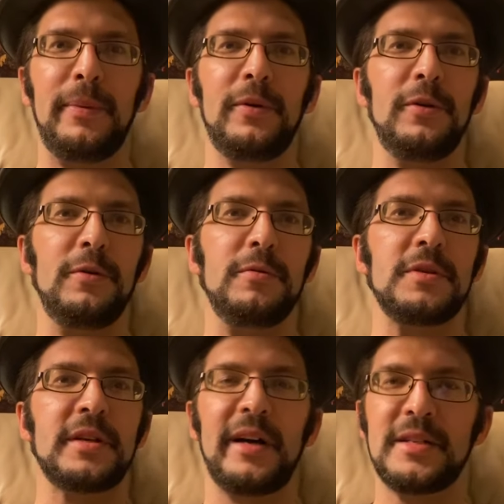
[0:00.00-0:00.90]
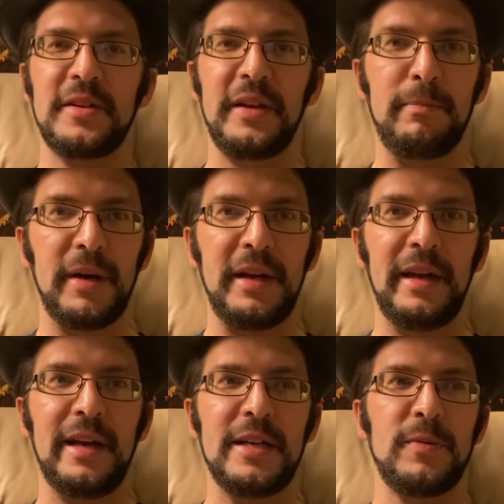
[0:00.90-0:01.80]
who's constantly butting
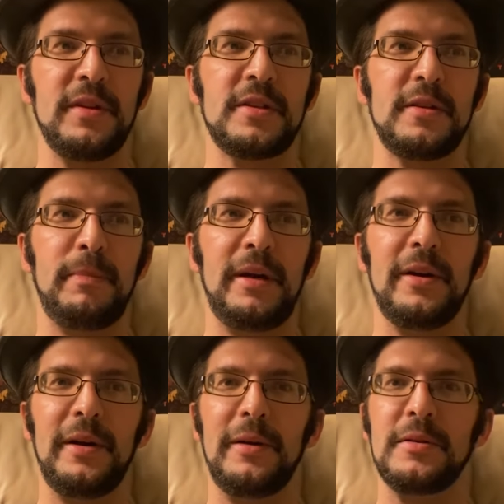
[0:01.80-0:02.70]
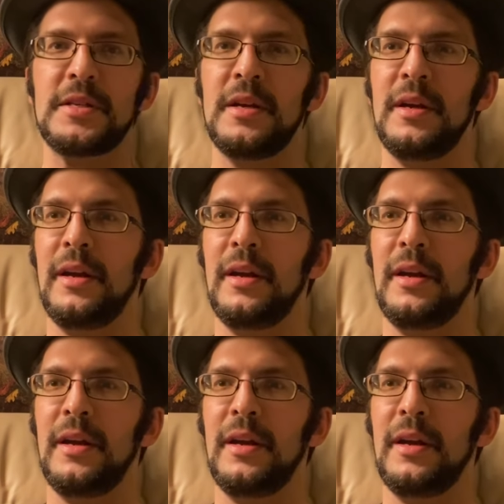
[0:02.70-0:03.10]
heads with his superiors,